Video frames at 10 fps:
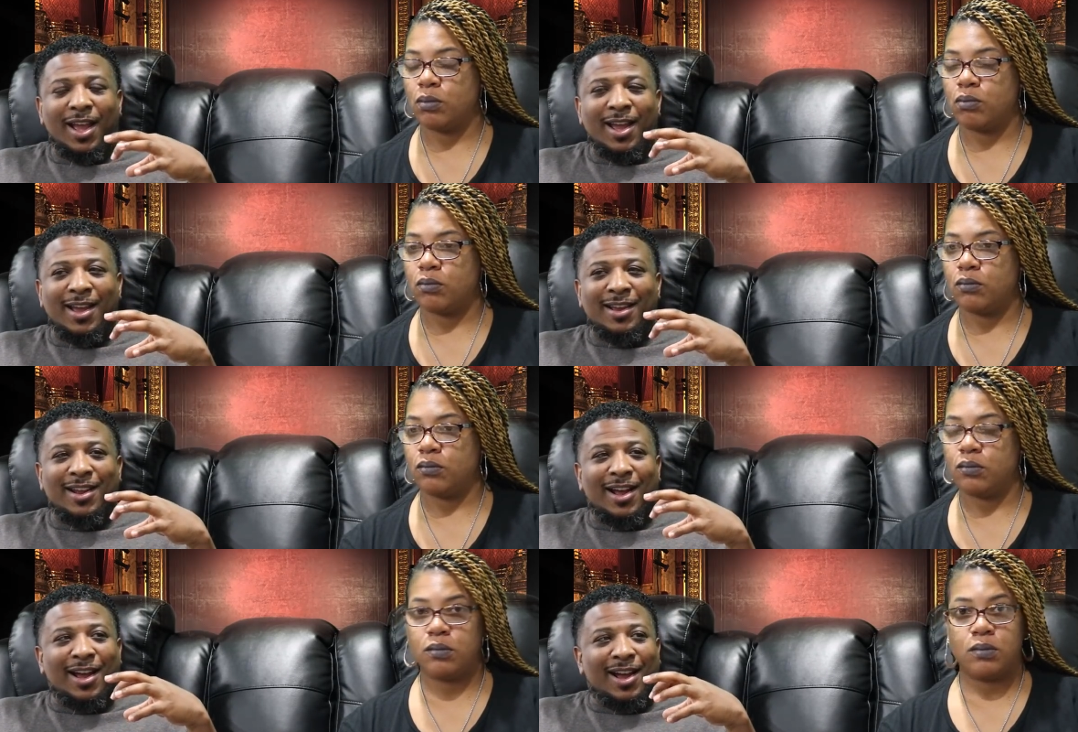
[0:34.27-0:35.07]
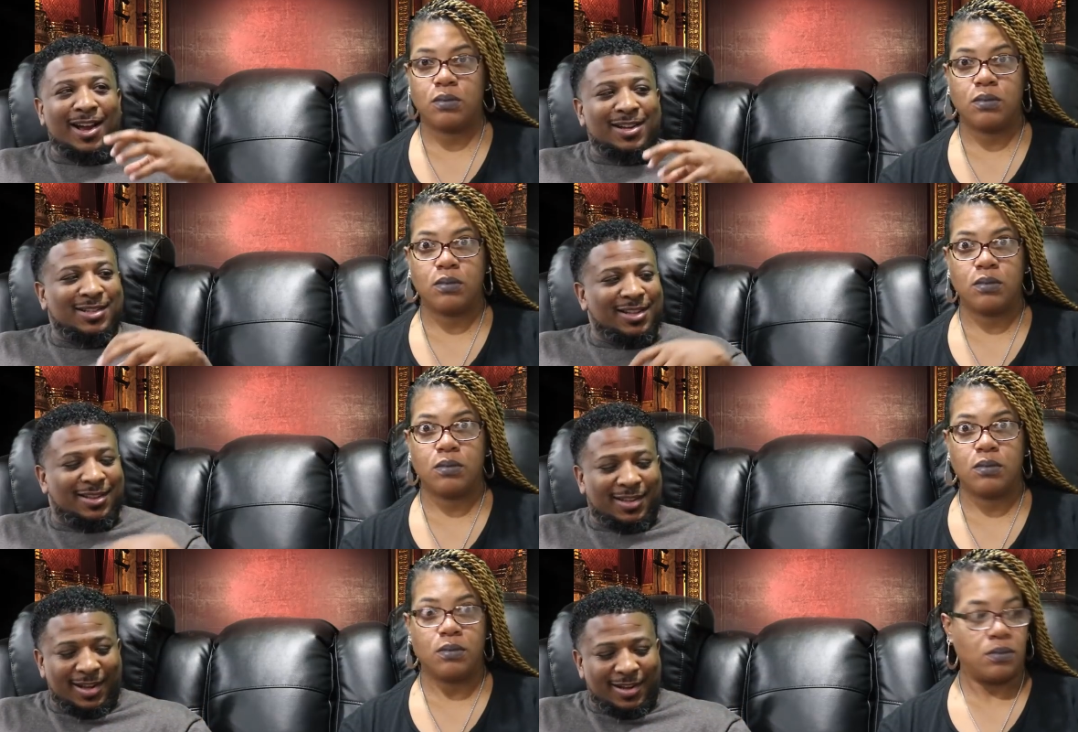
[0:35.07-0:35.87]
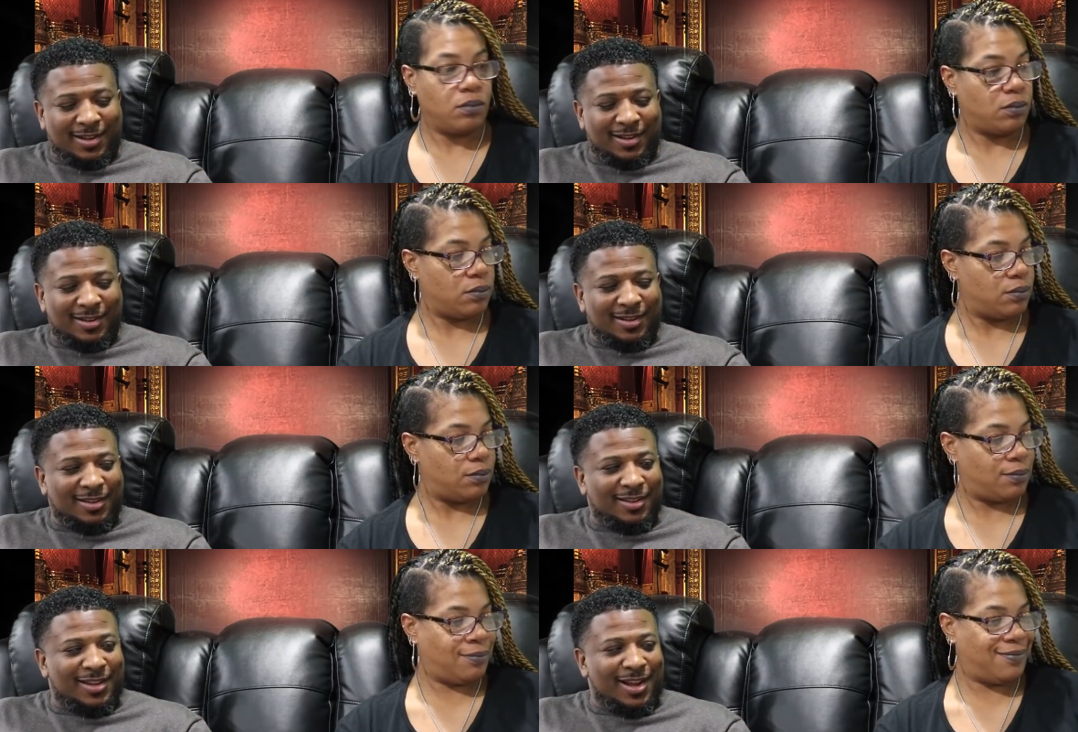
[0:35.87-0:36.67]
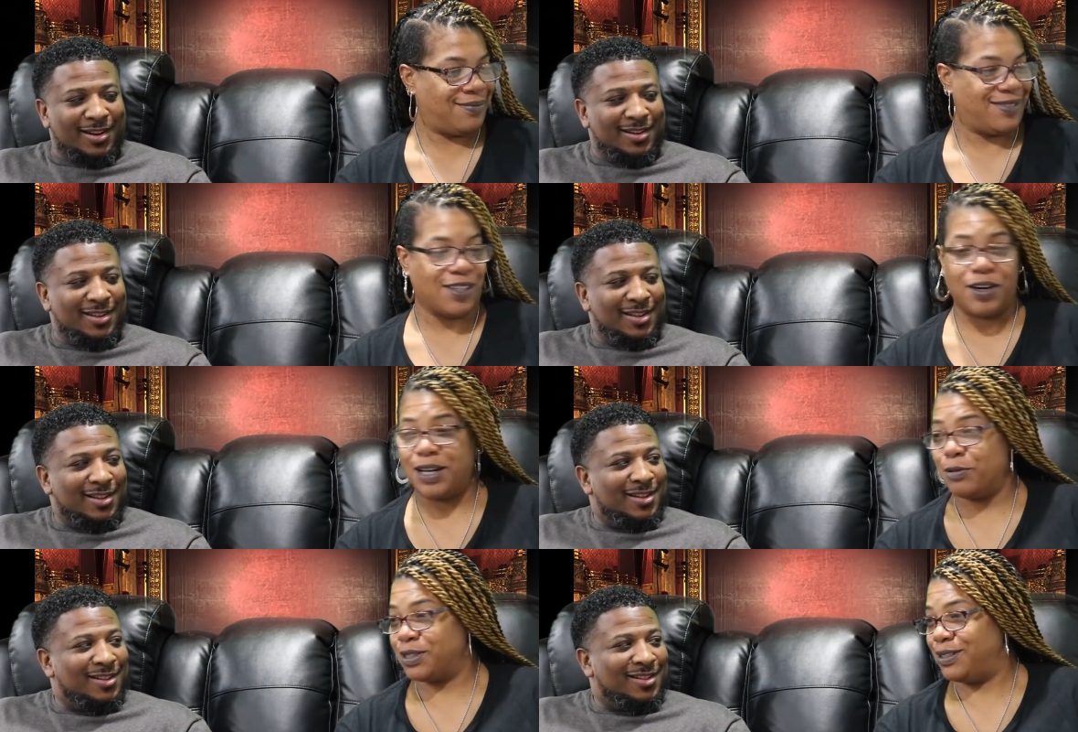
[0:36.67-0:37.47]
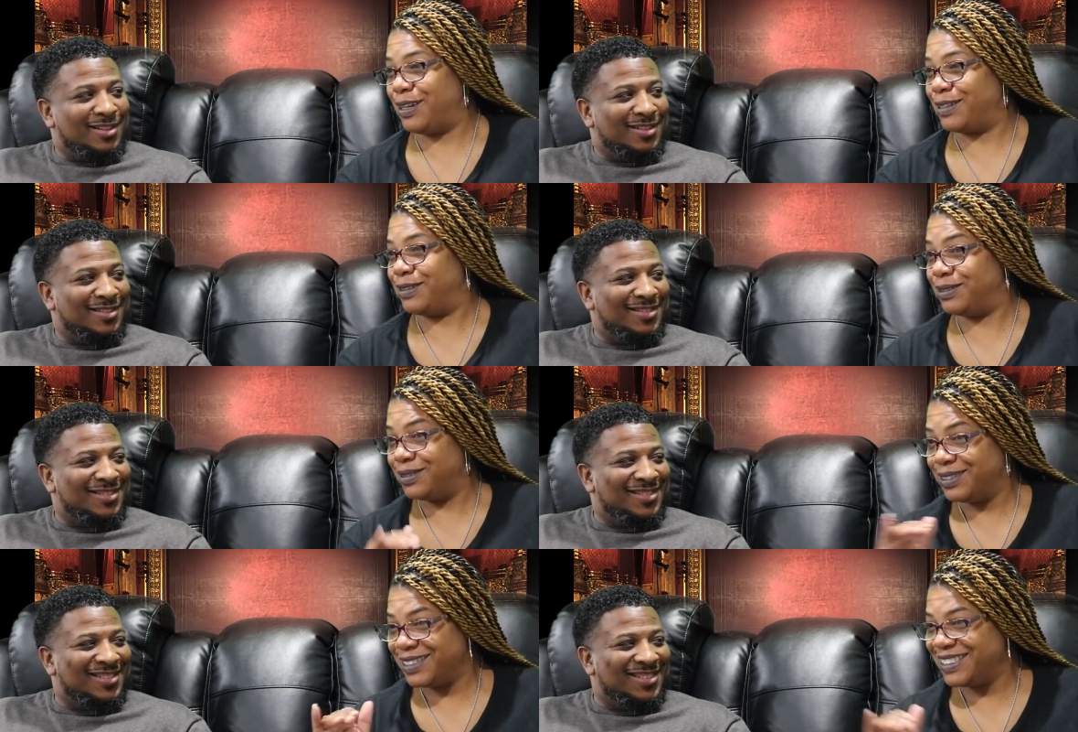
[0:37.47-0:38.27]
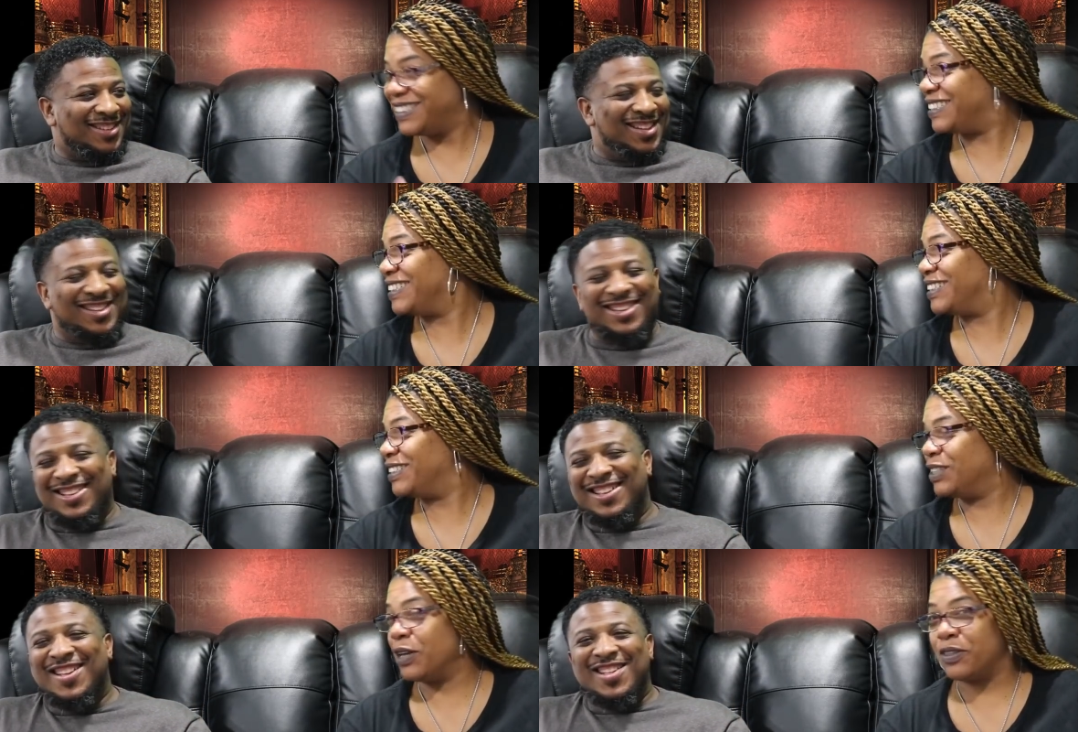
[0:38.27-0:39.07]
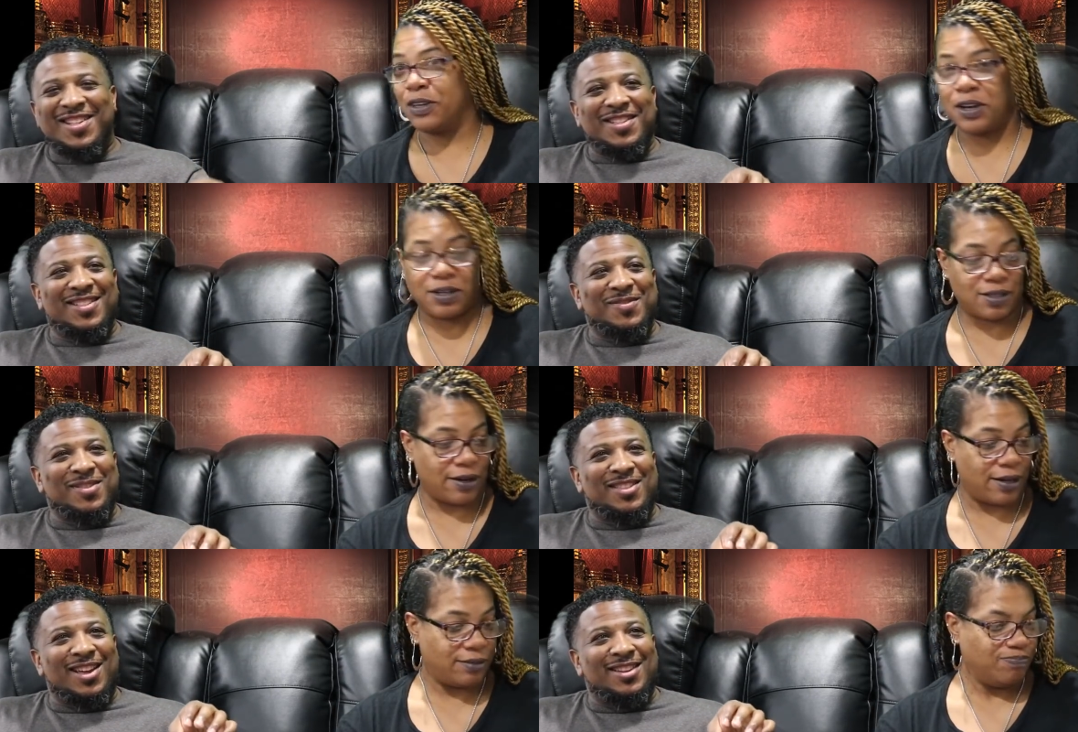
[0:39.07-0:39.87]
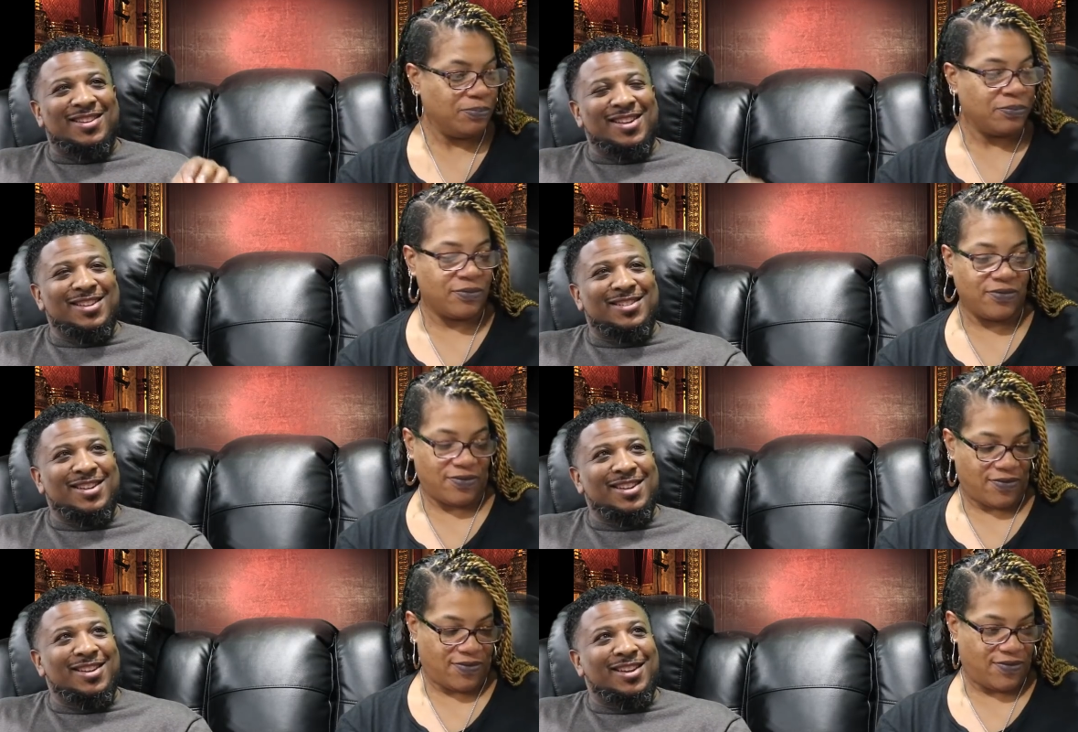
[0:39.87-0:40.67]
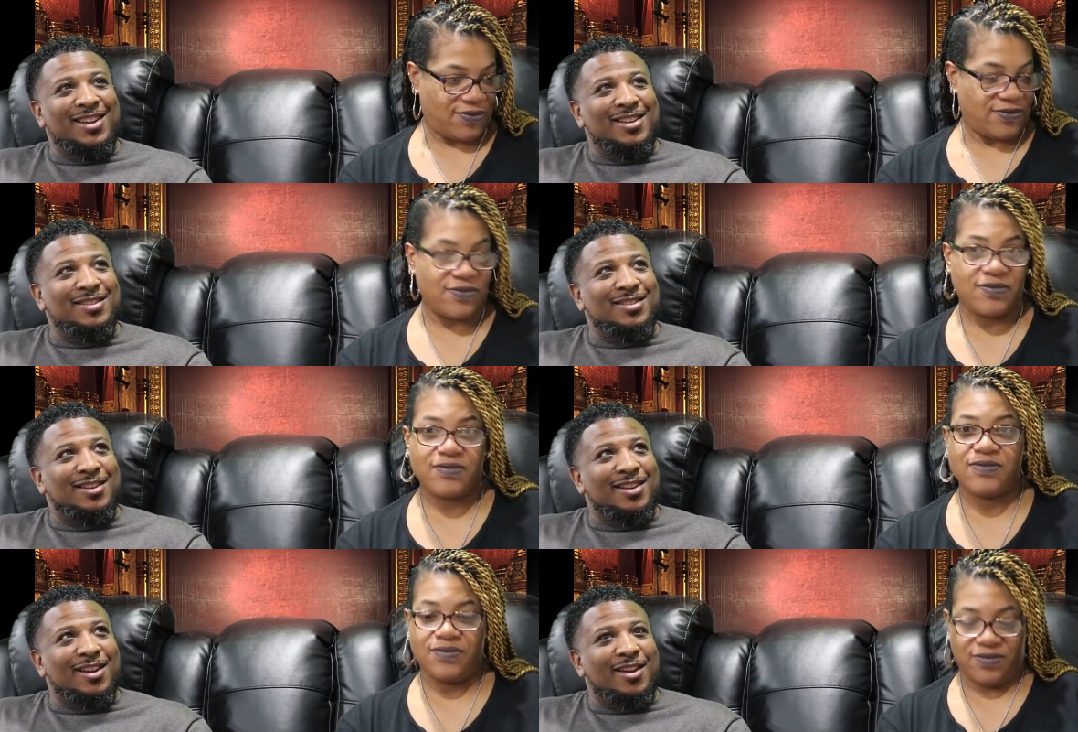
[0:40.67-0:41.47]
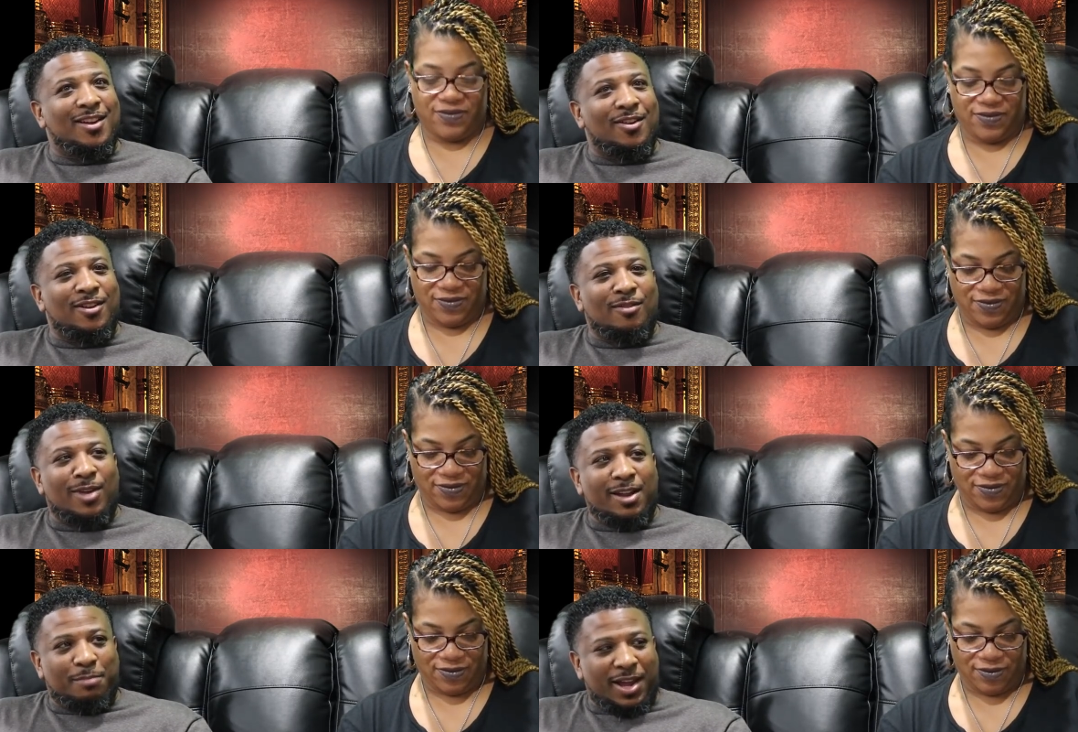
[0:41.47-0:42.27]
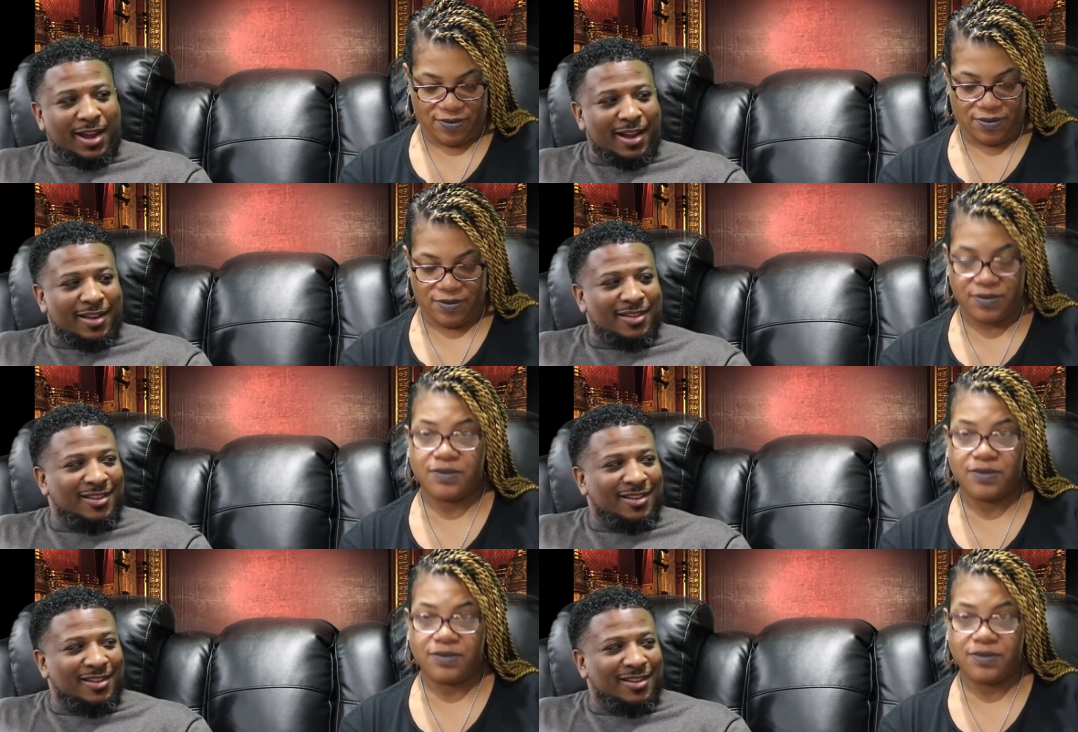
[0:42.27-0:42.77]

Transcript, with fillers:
Speaker 1: And I honestly think that...
Speaker 2: Sorry, that was like a...
Speaker 1: nothing there, sorry. That DC is on the right path.